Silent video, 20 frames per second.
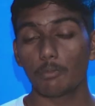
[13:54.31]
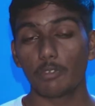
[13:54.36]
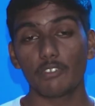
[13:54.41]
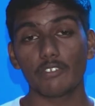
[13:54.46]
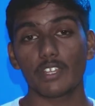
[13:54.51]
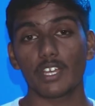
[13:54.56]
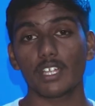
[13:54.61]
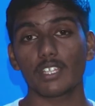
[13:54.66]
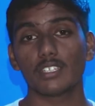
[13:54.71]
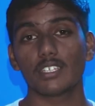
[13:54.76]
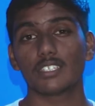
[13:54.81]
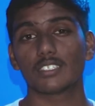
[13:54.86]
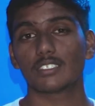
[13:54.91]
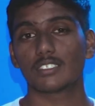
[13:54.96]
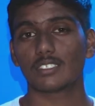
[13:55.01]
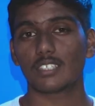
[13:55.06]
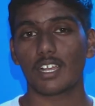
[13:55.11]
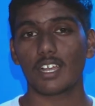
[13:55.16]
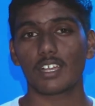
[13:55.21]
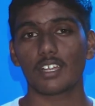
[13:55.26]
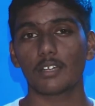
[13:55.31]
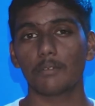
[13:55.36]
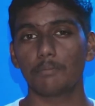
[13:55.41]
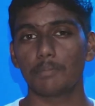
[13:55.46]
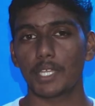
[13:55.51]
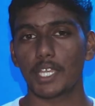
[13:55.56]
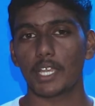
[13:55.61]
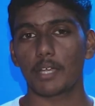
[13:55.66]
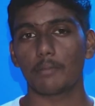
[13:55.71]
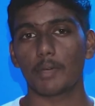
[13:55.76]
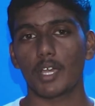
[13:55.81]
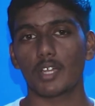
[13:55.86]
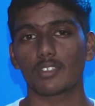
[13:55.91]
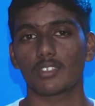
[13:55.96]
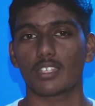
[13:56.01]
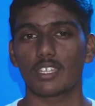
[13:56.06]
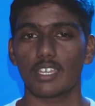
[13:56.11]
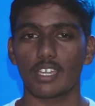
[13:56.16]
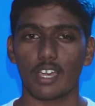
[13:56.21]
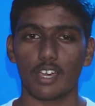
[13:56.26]
Moving on, let's talk a bit
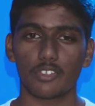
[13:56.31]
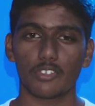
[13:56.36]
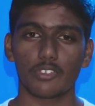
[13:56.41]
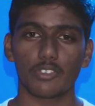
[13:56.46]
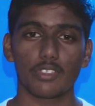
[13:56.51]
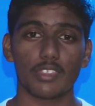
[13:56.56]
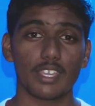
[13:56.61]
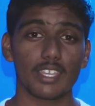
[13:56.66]
about the other